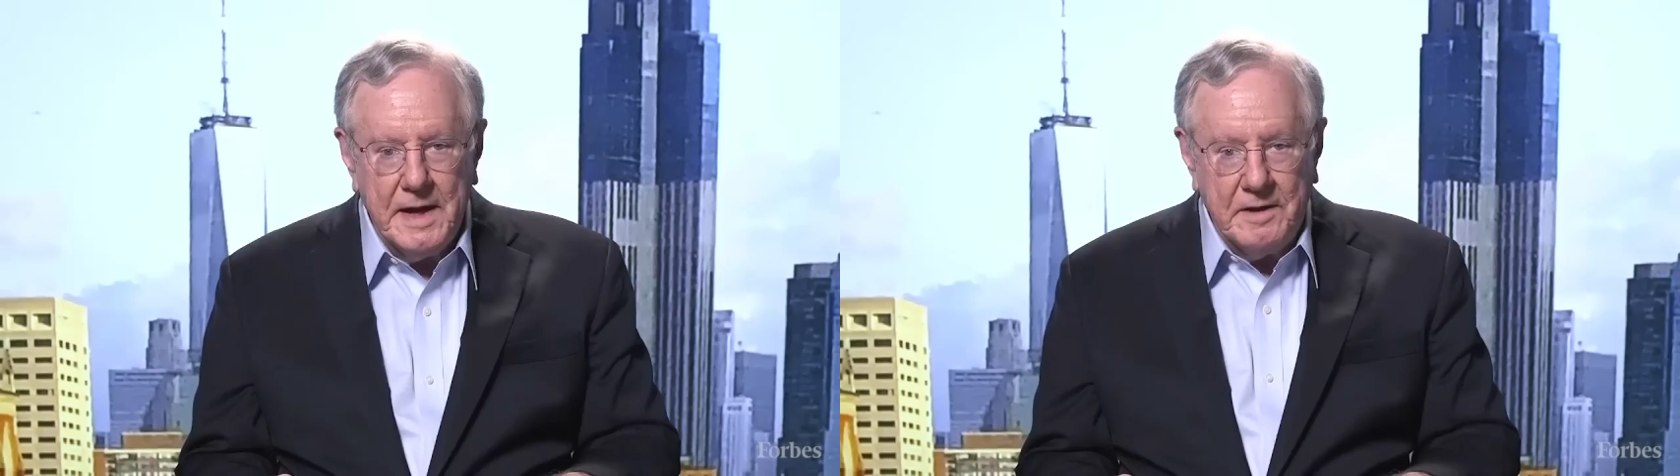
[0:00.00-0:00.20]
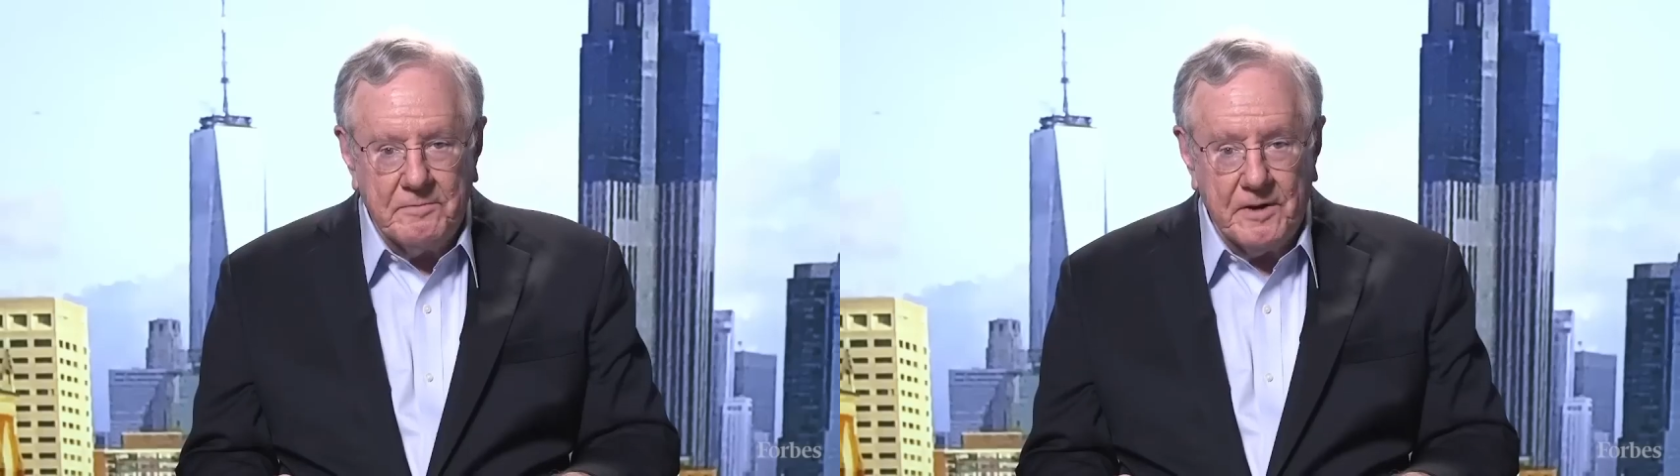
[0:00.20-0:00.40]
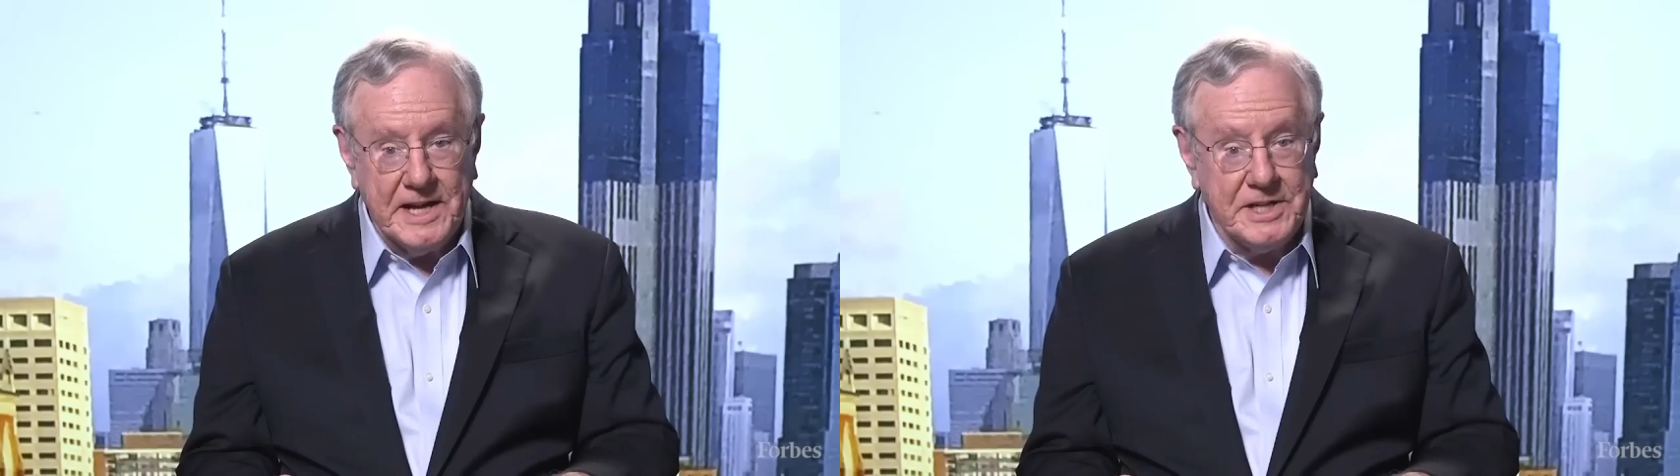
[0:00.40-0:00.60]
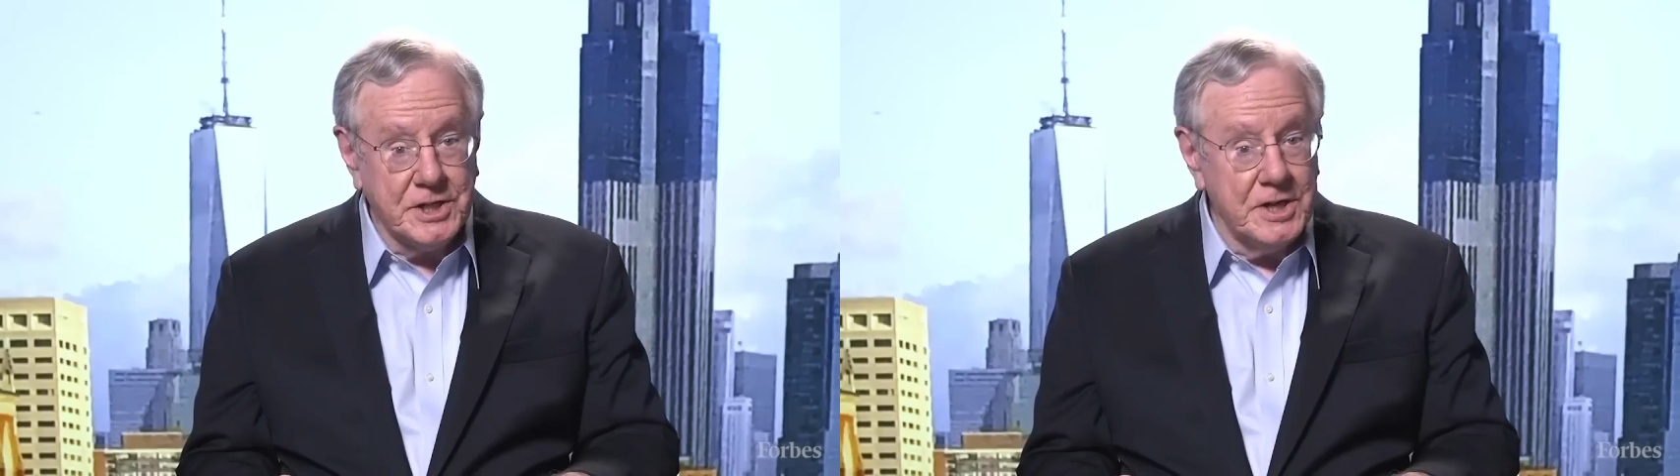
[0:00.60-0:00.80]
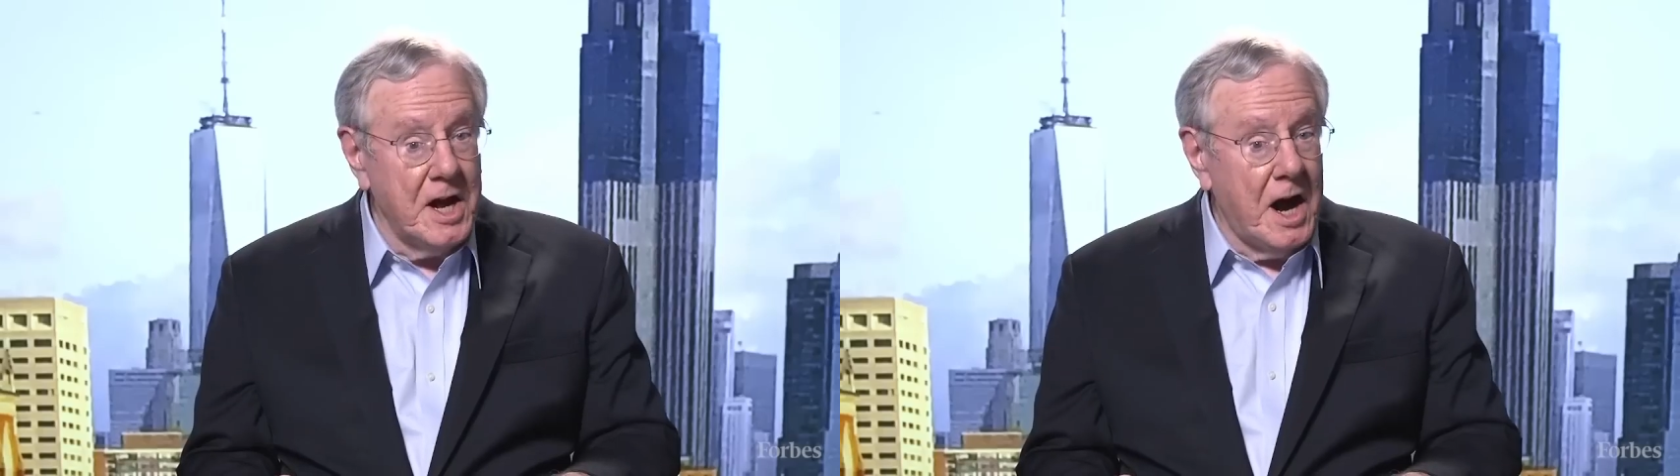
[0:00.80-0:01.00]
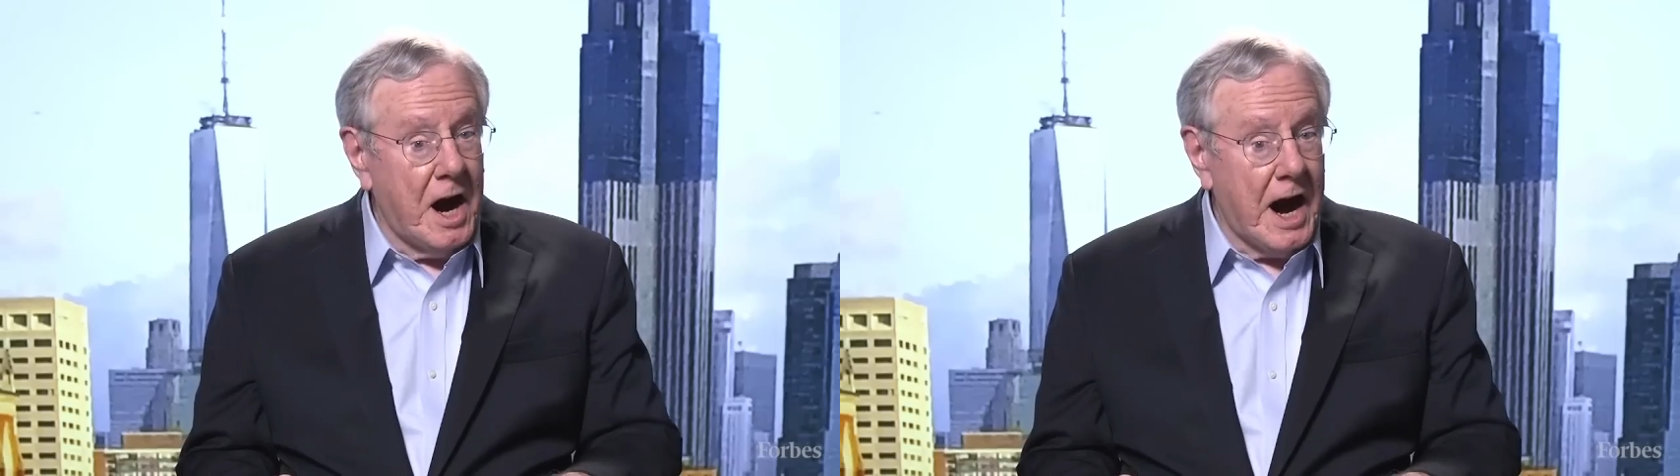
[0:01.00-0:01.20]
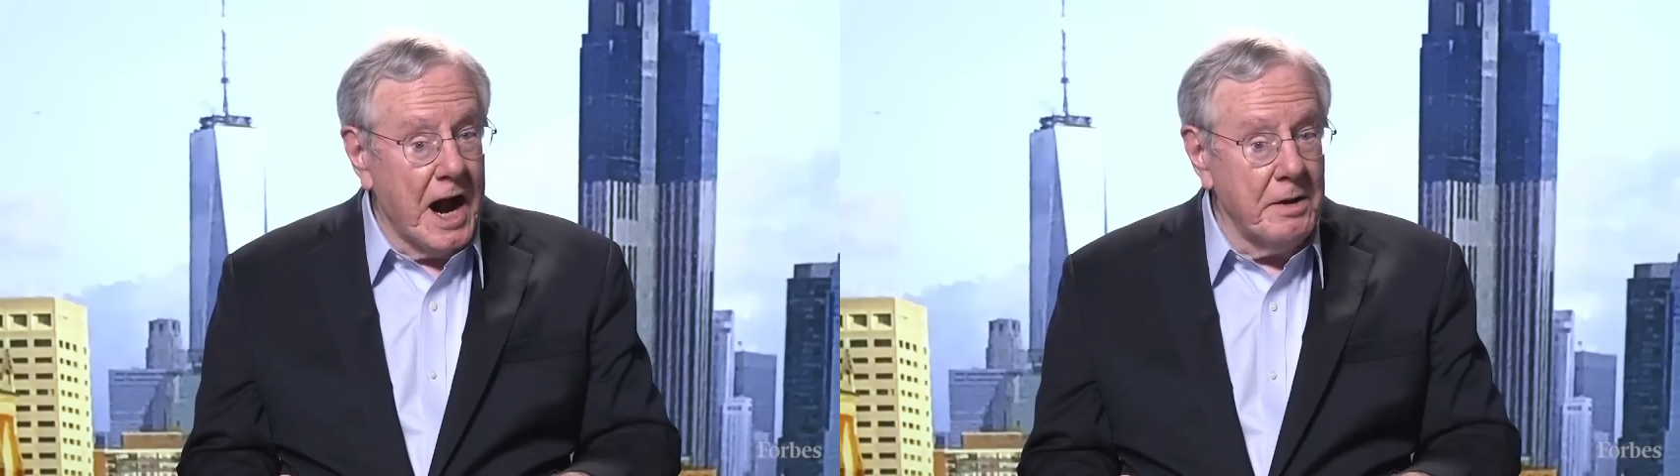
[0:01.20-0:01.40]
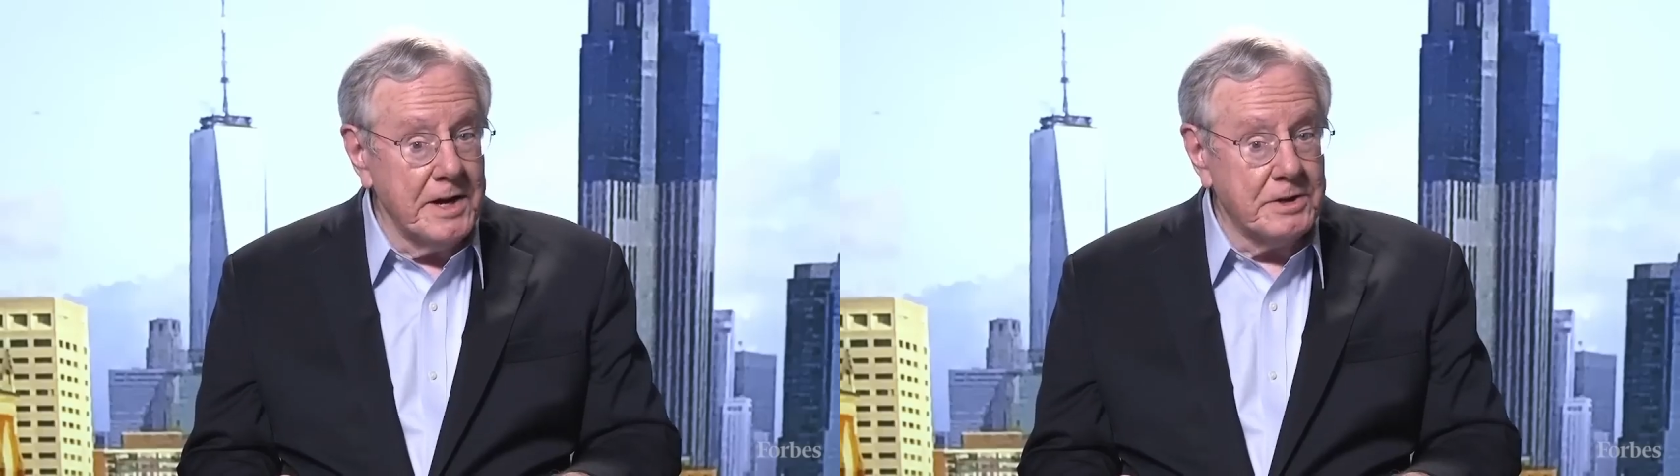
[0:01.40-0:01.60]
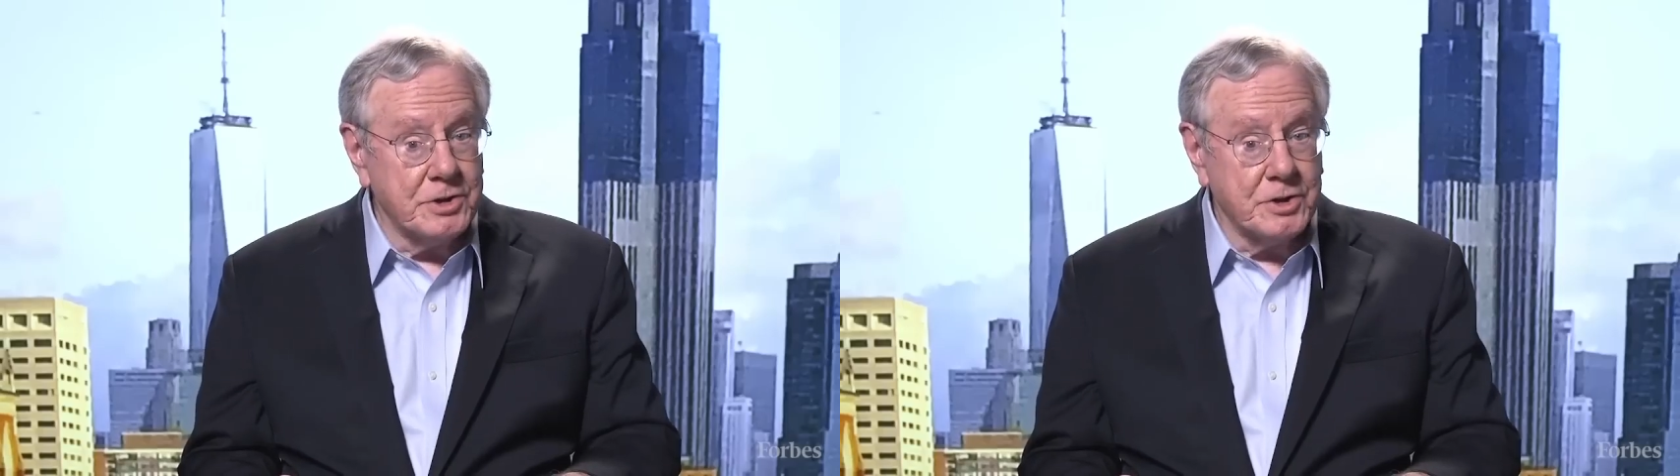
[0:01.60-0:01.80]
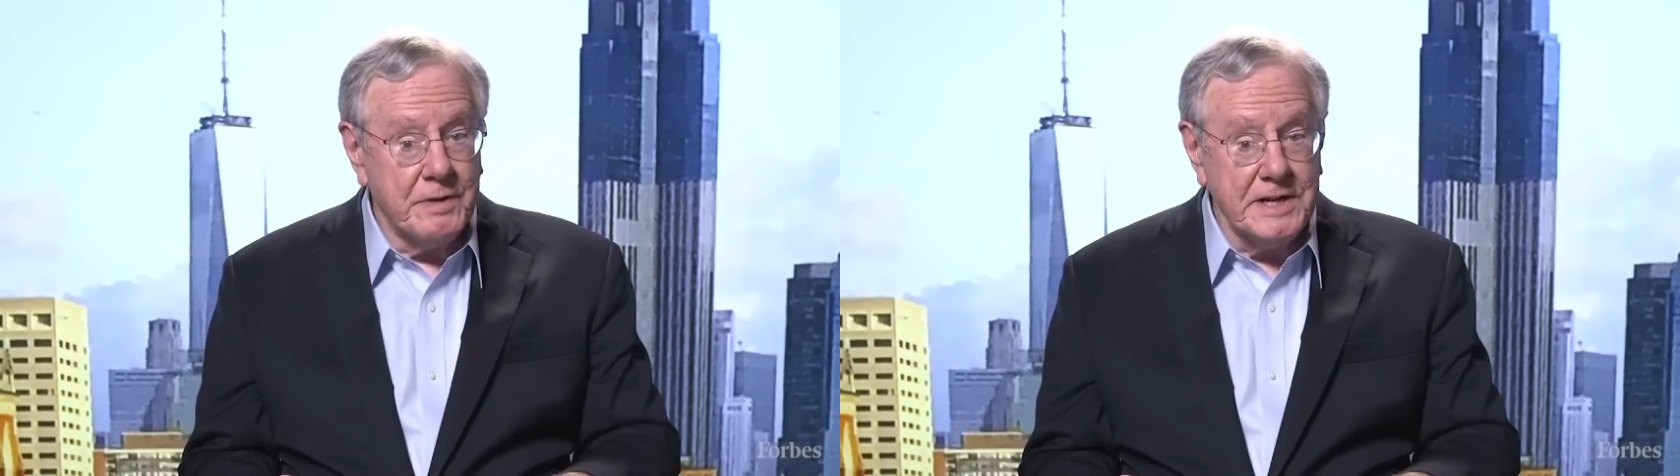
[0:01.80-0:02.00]
Inflation, higher
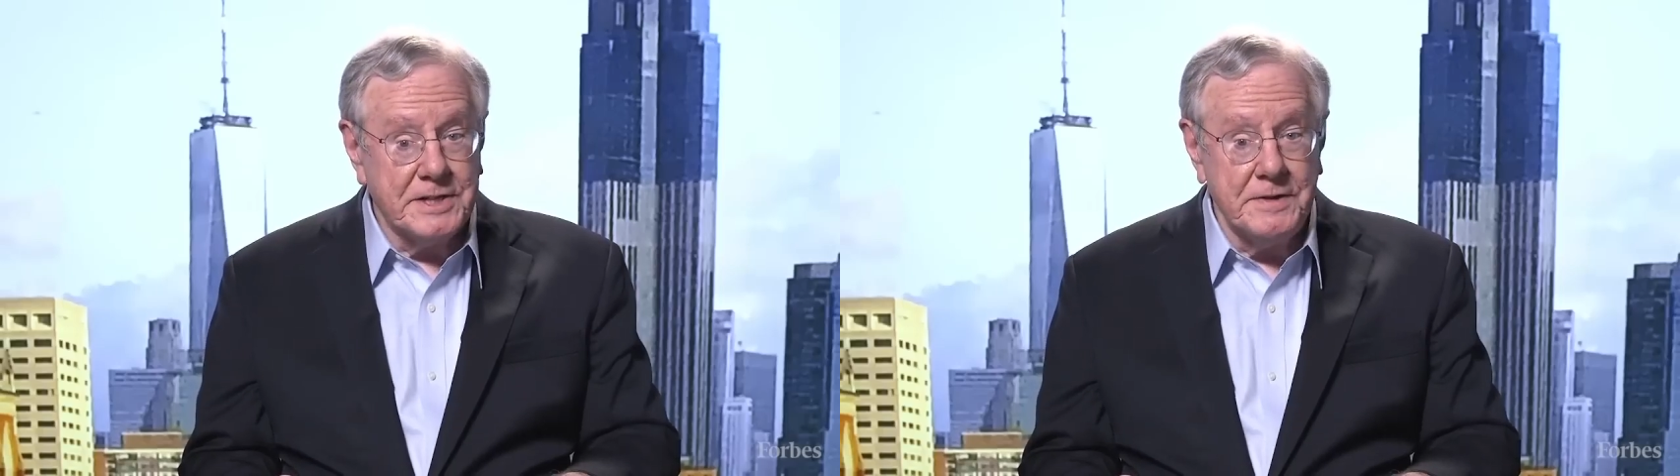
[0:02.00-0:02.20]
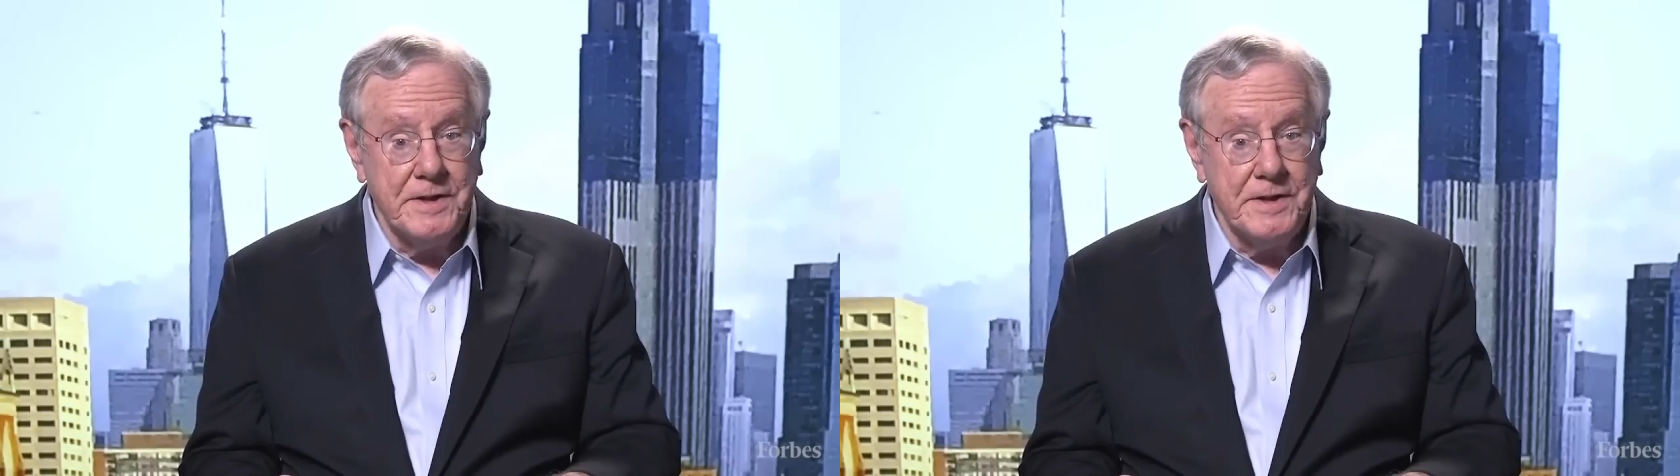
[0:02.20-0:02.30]
interest rates,